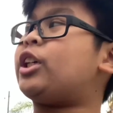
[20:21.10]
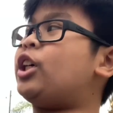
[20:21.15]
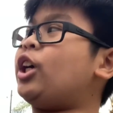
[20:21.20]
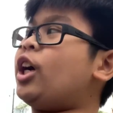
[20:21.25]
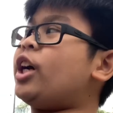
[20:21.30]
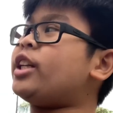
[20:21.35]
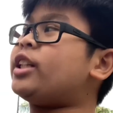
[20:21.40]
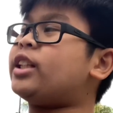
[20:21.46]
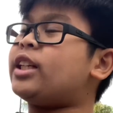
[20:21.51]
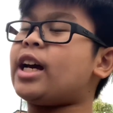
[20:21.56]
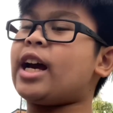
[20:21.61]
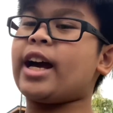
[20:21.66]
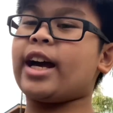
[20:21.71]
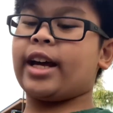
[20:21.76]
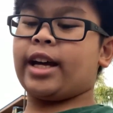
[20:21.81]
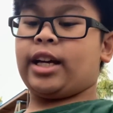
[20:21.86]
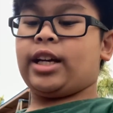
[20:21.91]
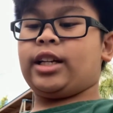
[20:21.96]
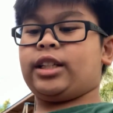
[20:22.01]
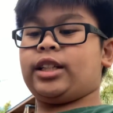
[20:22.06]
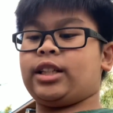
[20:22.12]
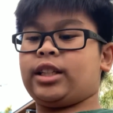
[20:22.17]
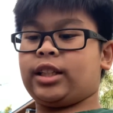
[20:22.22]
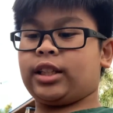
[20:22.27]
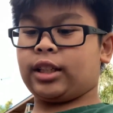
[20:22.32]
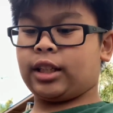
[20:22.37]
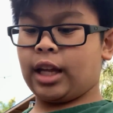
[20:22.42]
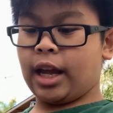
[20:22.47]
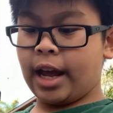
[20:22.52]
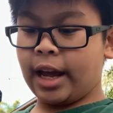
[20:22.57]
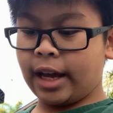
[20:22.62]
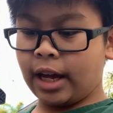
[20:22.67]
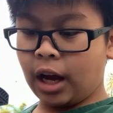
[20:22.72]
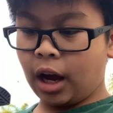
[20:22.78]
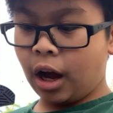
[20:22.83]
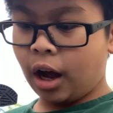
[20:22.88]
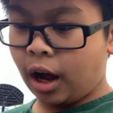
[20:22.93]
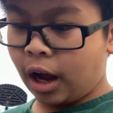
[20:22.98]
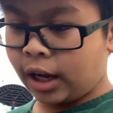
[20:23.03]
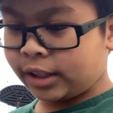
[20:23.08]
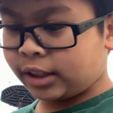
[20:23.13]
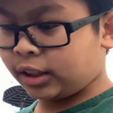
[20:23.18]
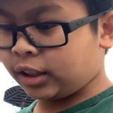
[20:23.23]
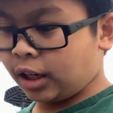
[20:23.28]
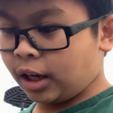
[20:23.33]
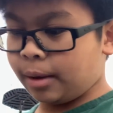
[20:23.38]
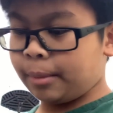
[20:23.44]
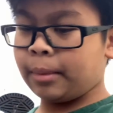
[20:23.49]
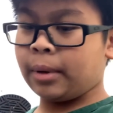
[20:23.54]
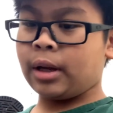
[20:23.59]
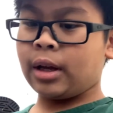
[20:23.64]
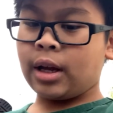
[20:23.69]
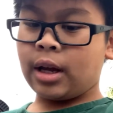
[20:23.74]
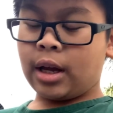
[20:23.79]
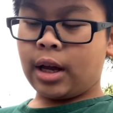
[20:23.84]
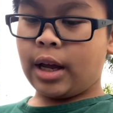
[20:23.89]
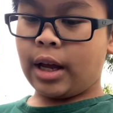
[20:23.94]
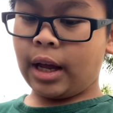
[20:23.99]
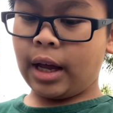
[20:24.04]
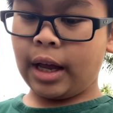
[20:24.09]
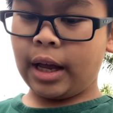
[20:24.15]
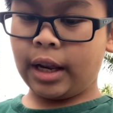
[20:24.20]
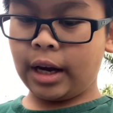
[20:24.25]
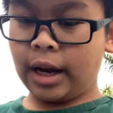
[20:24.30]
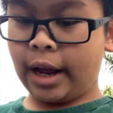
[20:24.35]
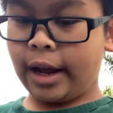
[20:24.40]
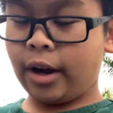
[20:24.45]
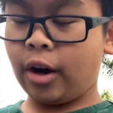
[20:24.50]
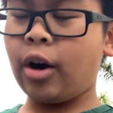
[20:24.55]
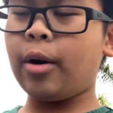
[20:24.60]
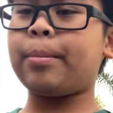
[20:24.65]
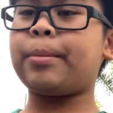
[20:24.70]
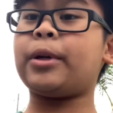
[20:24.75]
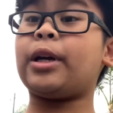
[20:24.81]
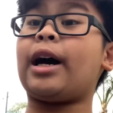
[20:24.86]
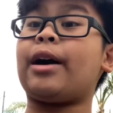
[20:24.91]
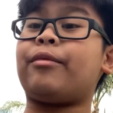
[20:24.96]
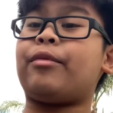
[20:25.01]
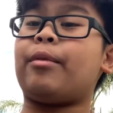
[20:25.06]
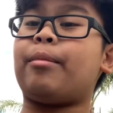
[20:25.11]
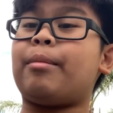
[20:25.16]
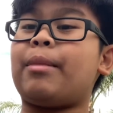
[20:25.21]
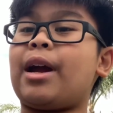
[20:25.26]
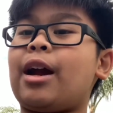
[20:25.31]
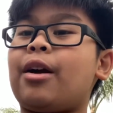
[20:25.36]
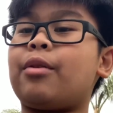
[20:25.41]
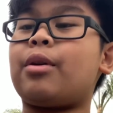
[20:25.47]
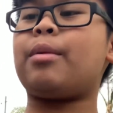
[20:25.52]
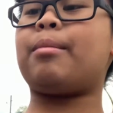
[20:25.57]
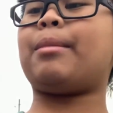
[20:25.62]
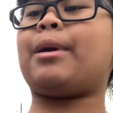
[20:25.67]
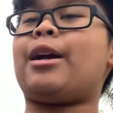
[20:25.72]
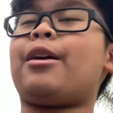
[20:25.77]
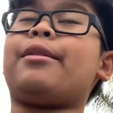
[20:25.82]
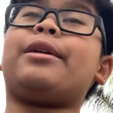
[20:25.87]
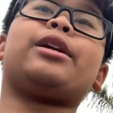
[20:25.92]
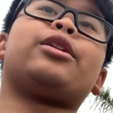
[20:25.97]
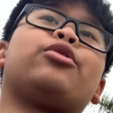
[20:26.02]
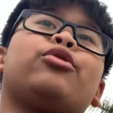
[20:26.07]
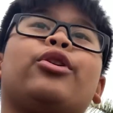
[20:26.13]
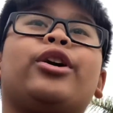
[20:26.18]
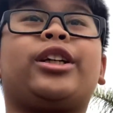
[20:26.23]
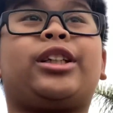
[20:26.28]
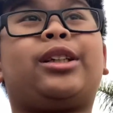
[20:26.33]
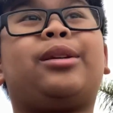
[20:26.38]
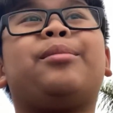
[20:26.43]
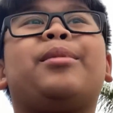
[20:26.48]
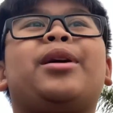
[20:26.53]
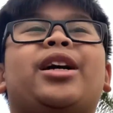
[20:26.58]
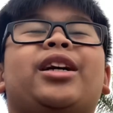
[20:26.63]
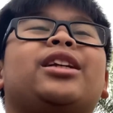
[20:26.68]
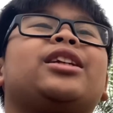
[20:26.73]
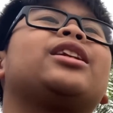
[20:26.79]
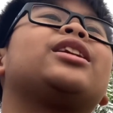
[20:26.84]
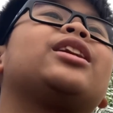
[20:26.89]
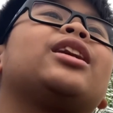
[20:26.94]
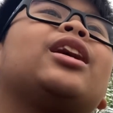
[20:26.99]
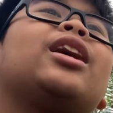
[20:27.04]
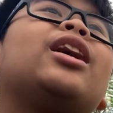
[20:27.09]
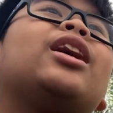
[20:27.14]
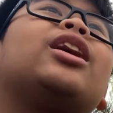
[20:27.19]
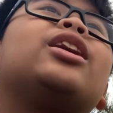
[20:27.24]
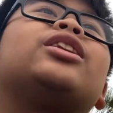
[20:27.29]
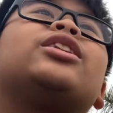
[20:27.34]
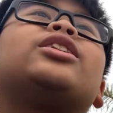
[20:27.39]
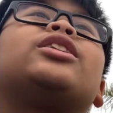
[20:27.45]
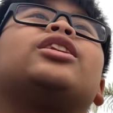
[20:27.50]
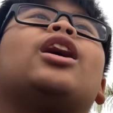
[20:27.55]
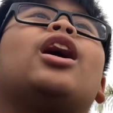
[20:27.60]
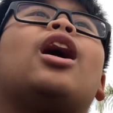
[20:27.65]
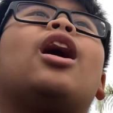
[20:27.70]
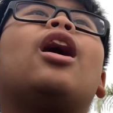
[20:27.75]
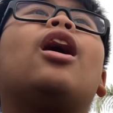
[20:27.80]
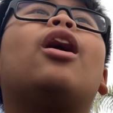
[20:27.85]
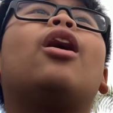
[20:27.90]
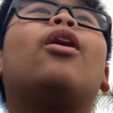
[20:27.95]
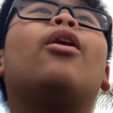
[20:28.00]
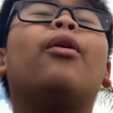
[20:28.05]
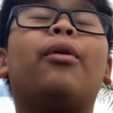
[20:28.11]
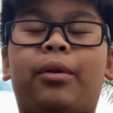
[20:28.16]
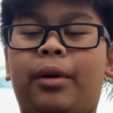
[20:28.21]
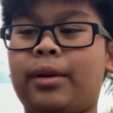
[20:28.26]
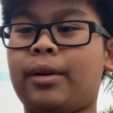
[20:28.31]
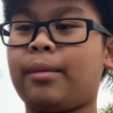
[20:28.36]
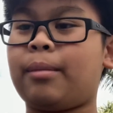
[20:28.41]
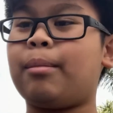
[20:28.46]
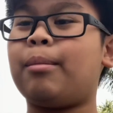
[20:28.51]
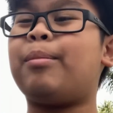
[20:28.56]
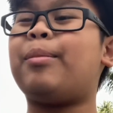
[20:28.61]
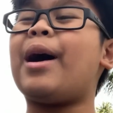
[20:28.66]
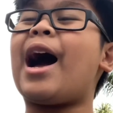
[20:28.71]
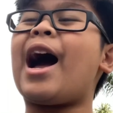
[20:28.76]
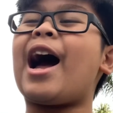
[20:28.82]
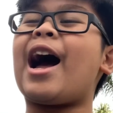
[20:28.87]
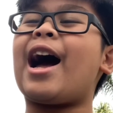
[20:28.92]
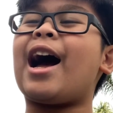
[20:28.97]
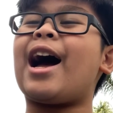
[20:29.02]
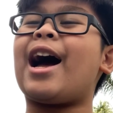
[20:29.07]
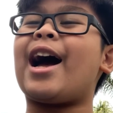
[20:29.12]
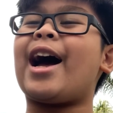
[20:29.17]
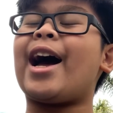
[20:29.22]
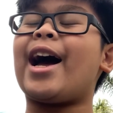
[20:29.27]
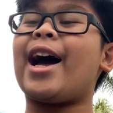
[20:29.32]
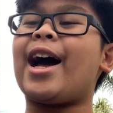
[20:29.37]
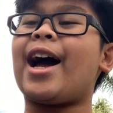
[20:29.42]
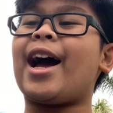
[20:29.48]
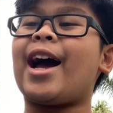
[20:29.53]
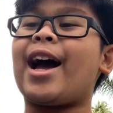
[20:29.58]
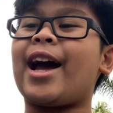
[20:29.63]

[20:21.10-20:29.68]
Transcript: Good day. Stay awesome. And I hope you have a Merry, Merry Christmas. So, bye.